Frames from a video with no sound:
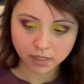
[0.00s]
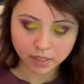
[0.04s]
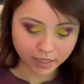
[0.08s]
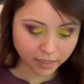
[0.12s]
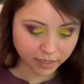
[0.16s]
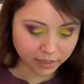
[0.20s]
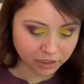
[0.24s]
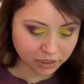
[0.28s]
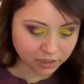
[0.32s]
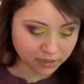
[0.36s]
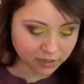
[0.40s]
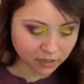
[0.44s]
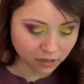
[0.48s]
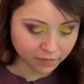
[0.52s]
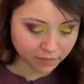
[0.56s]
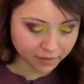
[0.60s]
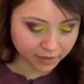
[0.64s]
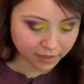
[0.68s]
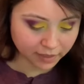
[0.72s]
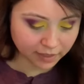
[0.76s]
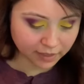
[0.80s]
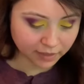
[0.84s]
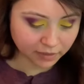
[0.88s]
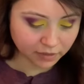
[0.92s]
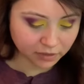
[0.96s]
I just, all my
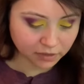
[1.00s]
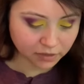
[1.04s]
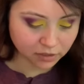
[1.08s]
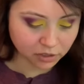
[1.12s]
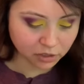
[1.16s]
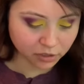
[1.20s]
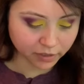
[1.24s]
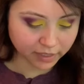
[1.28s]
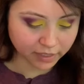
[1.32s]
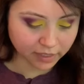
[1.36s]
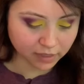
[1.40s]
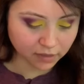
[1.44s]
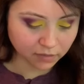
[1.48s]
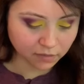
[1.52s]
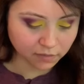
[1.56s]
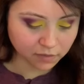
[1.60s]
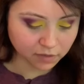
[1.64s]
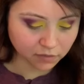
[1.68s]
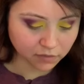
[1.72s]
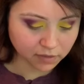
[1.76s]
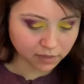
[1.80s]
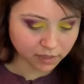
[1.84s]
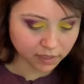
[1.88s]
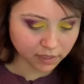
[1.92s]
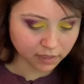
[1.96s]
eyeliners are dried out. I'm
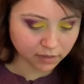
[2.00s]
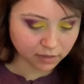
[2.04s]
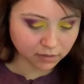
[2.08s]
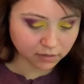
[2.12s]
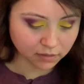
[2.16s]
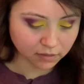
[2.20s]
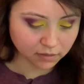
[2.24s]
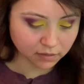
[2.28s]
so sad.